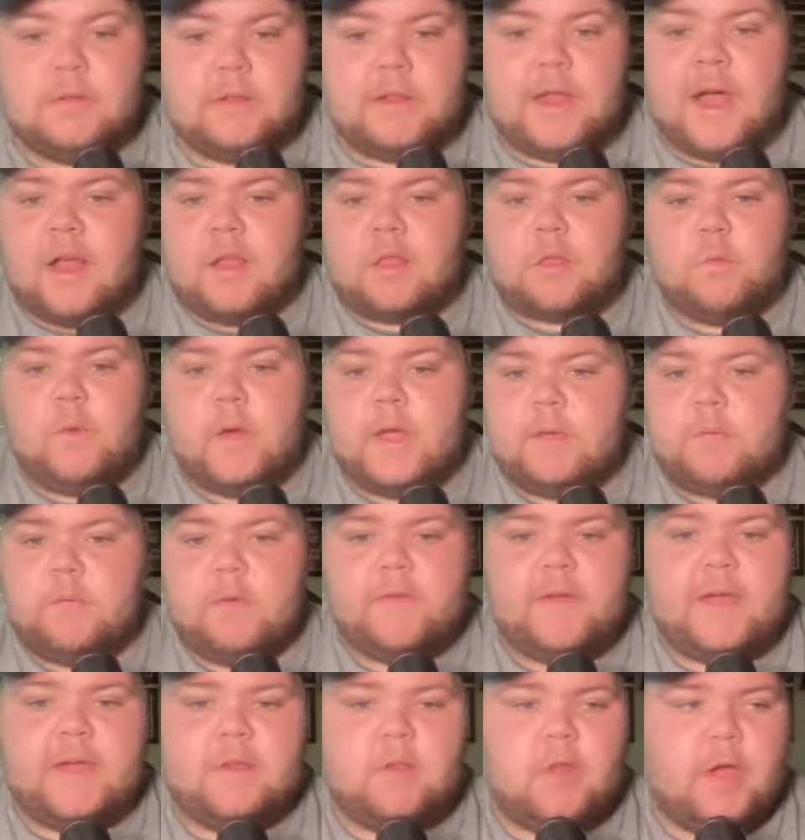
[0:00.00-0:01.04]
last week
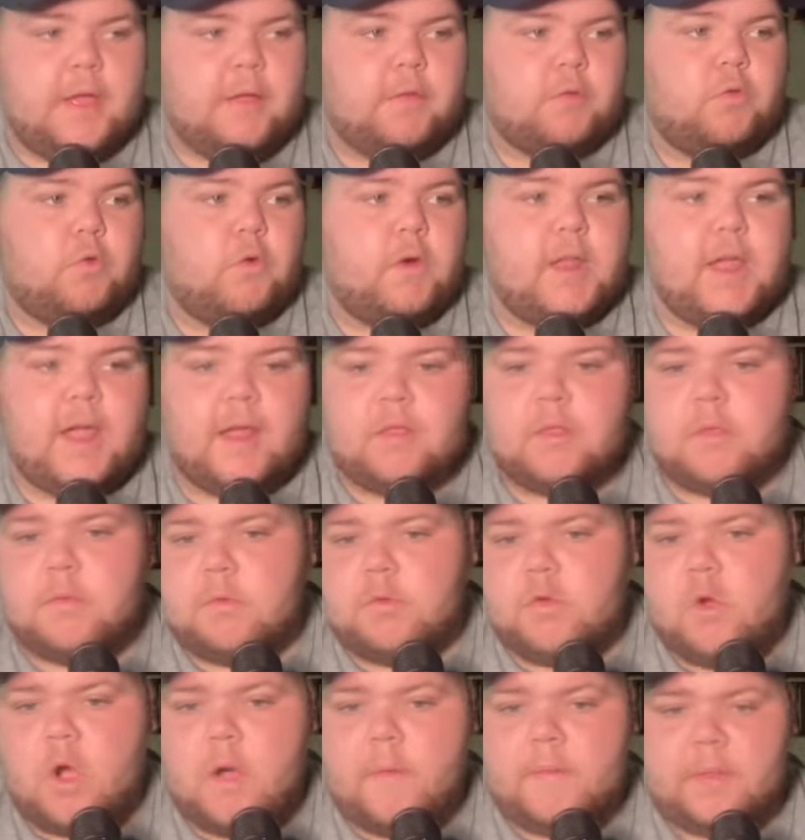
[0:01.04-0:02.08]
we've had like 28
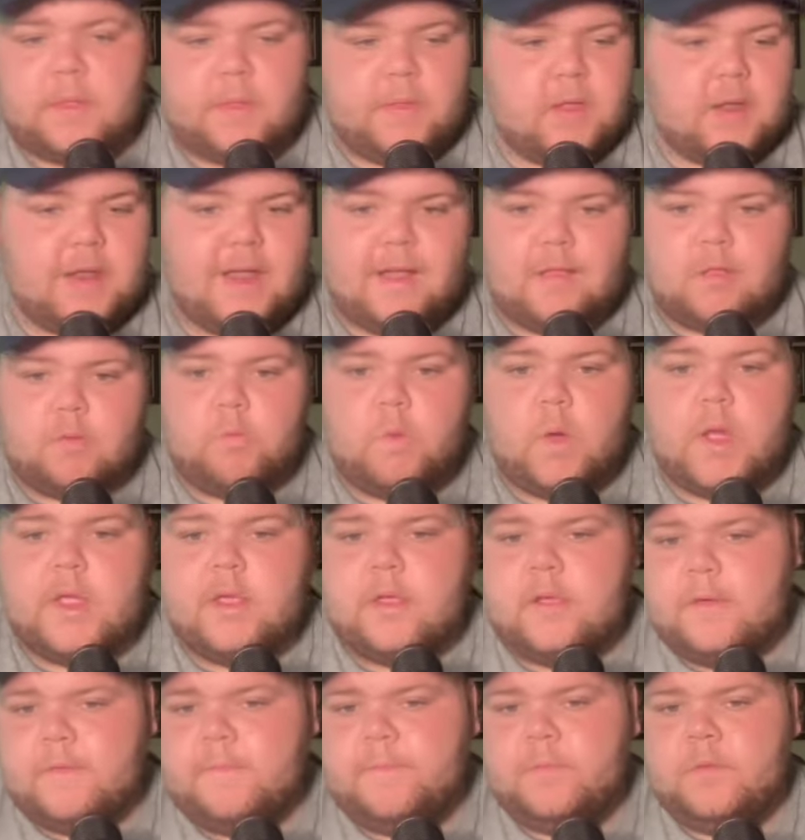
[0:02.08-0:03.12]
subscribers in the last
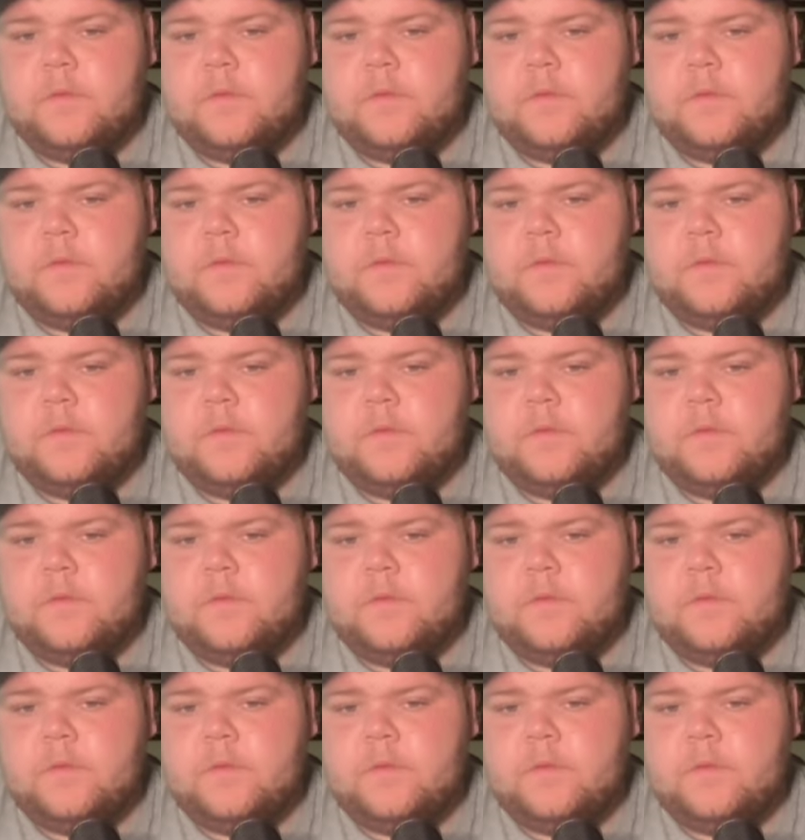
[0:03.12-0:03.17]
week